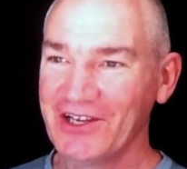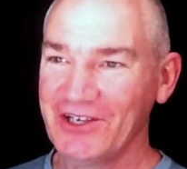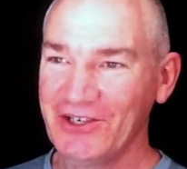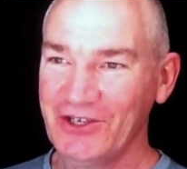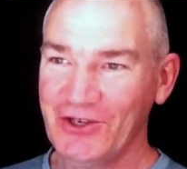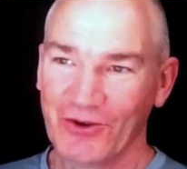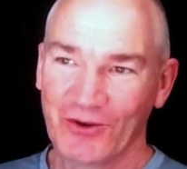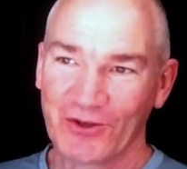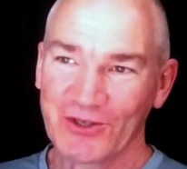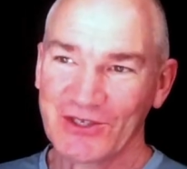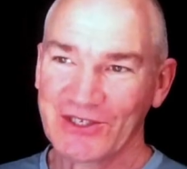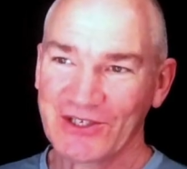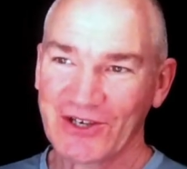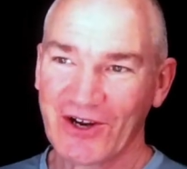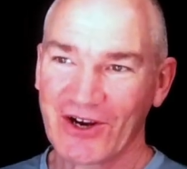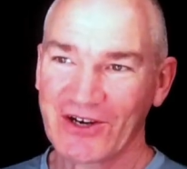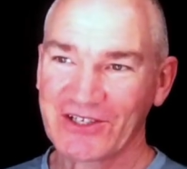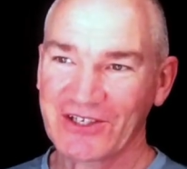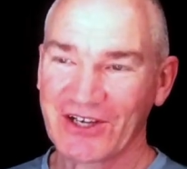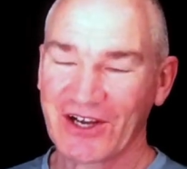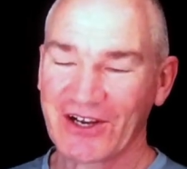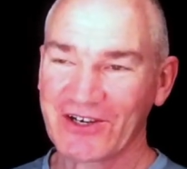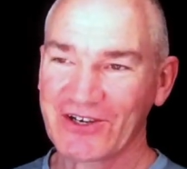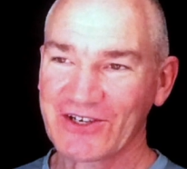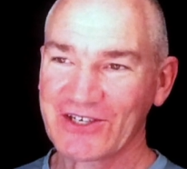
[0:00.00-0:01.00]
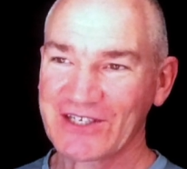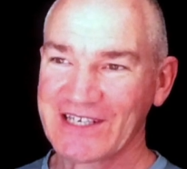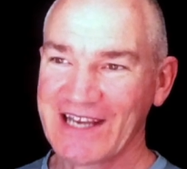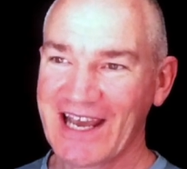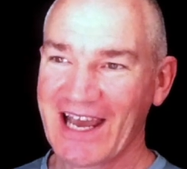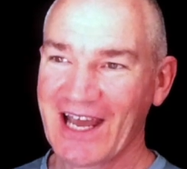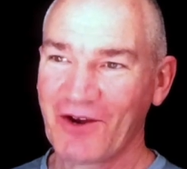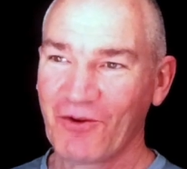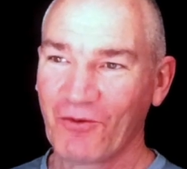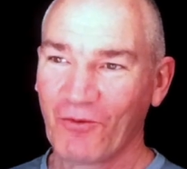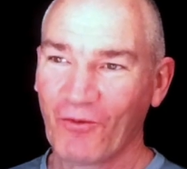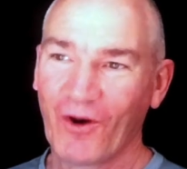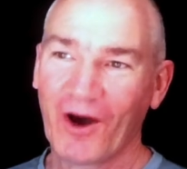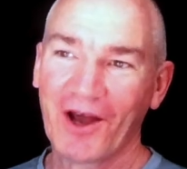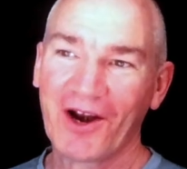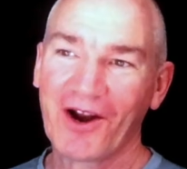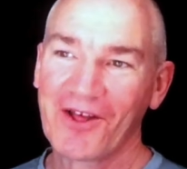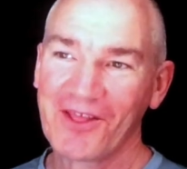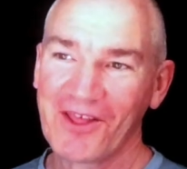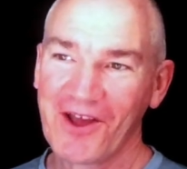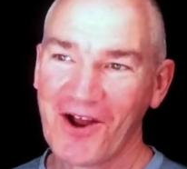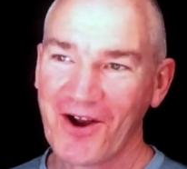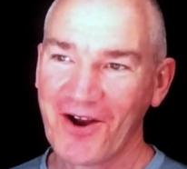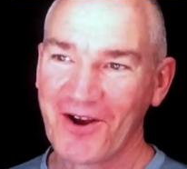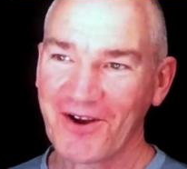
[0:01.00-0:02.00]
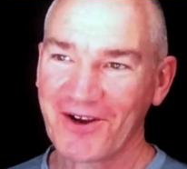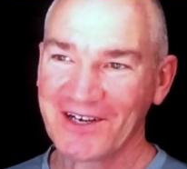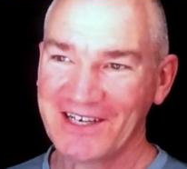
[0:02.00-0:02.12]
you'll start to understand what are their